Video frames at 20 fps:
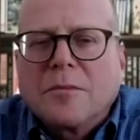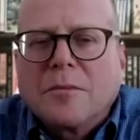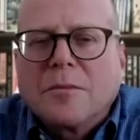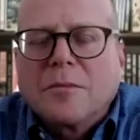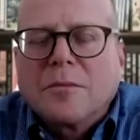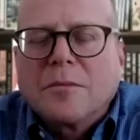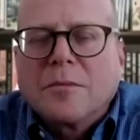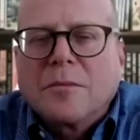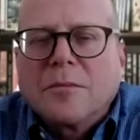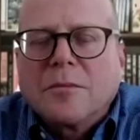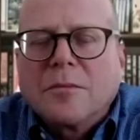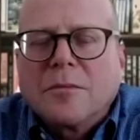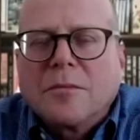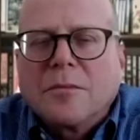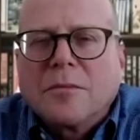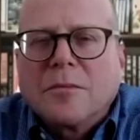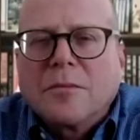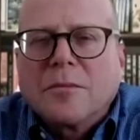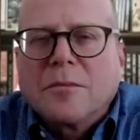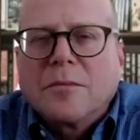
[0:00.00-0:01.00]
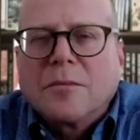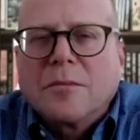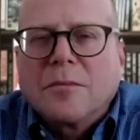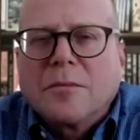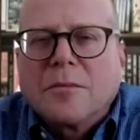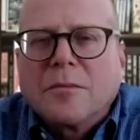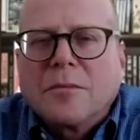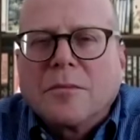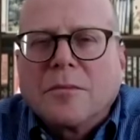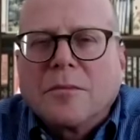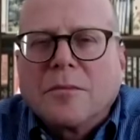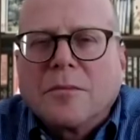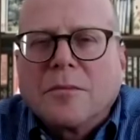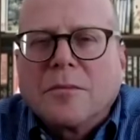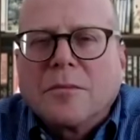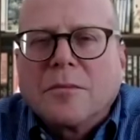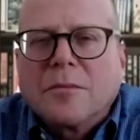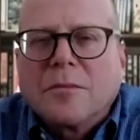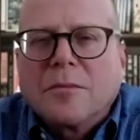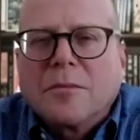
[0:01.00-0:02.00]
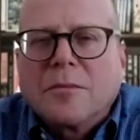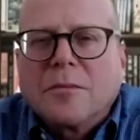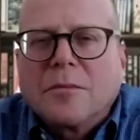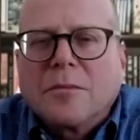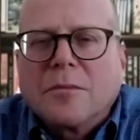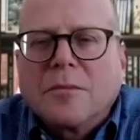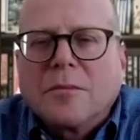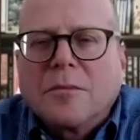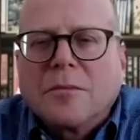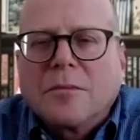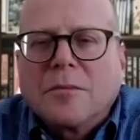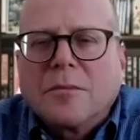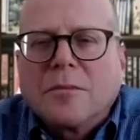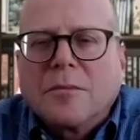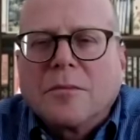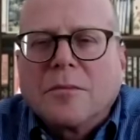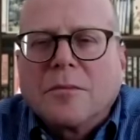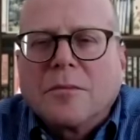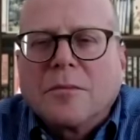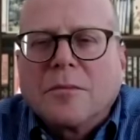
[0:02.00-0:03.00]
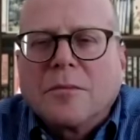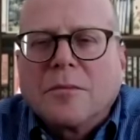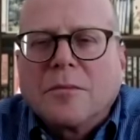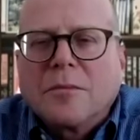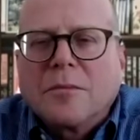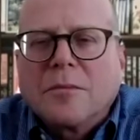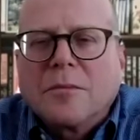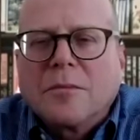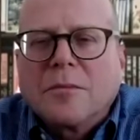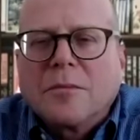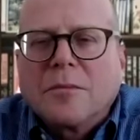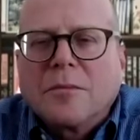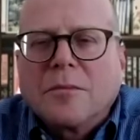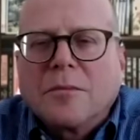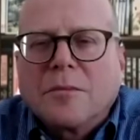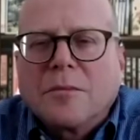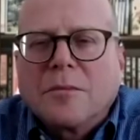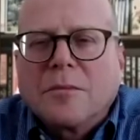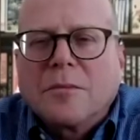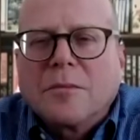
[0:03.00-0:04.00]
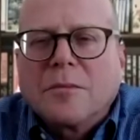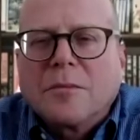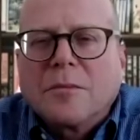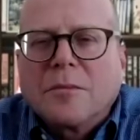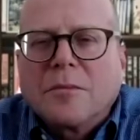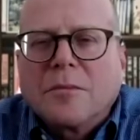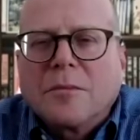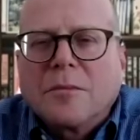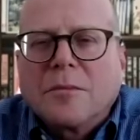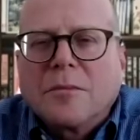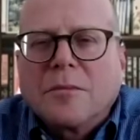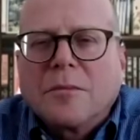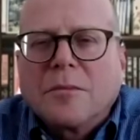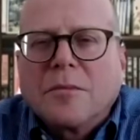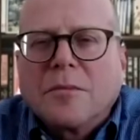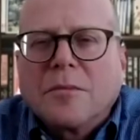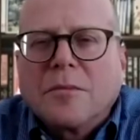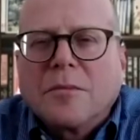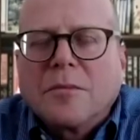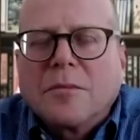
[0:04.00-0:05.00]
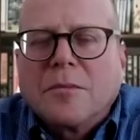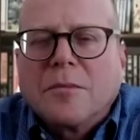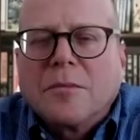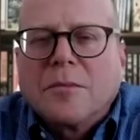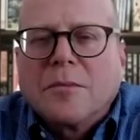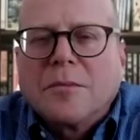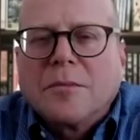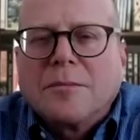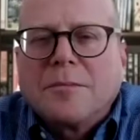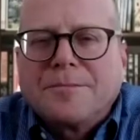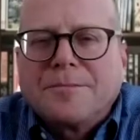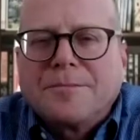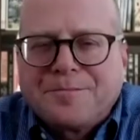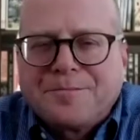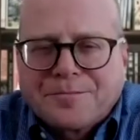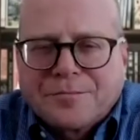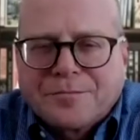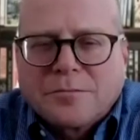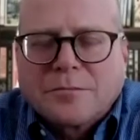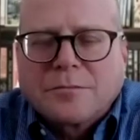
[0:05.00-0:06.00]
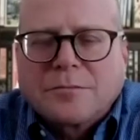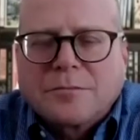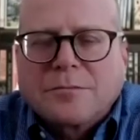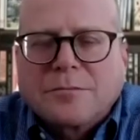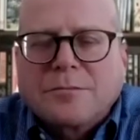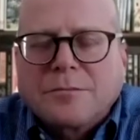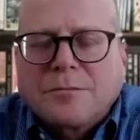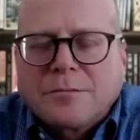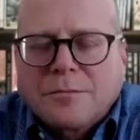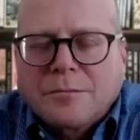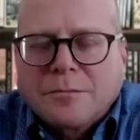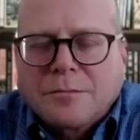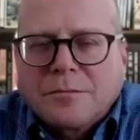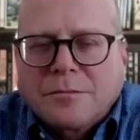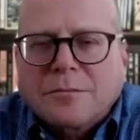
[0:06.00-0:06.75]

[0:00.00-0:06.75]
(silent)